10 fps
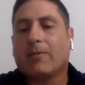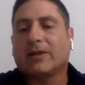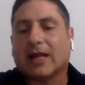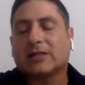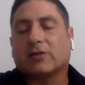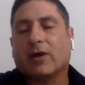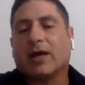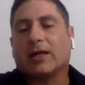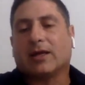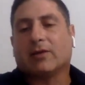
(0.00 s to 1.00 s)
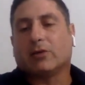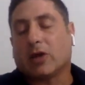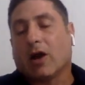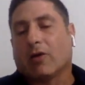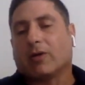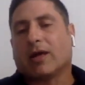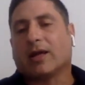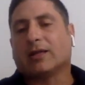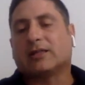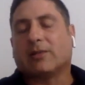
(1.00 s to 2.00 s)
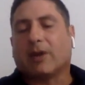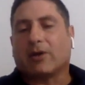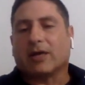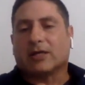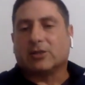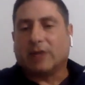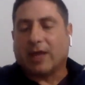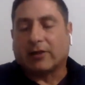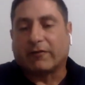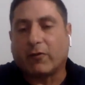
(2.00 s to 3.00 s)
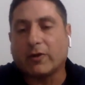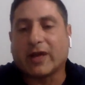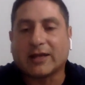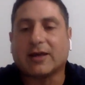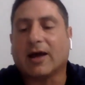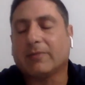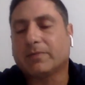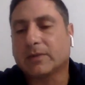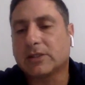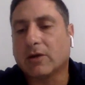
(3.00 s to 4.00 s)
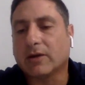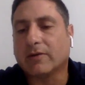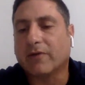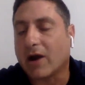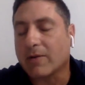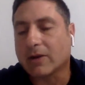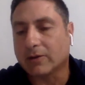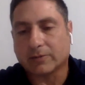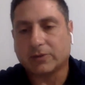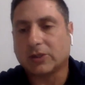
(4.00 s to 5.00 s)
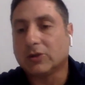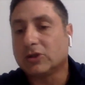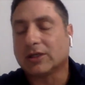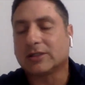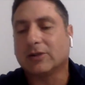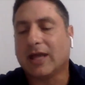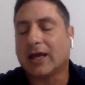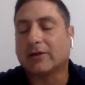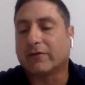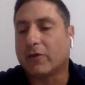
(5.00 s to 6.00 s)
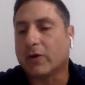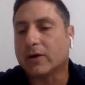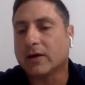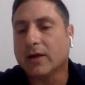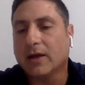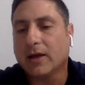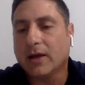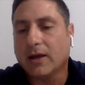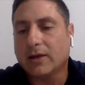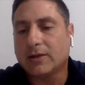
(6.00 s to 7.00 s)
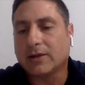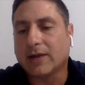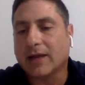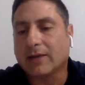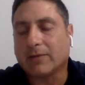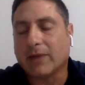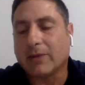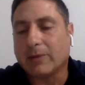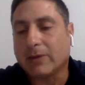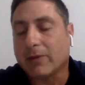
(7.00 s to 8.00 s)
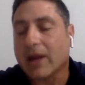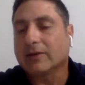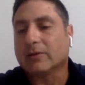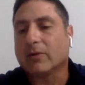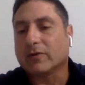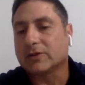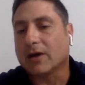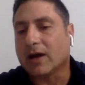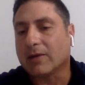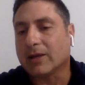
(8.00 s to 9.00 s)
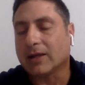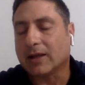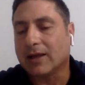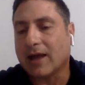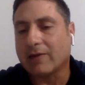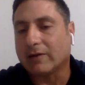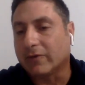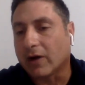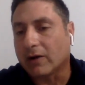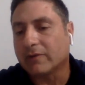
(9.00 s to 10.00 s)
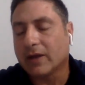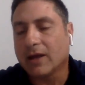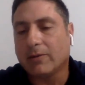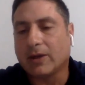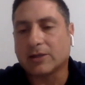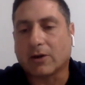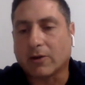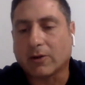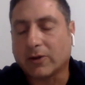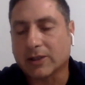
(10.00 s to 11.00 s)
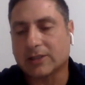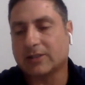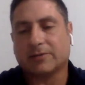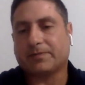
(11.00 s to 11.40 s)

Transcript: But that's the way it will go. And in some areas, you can't afford that time. So in environmental solutions, you can't afford to let it maybe be random over time and have it evolve because our Earth is,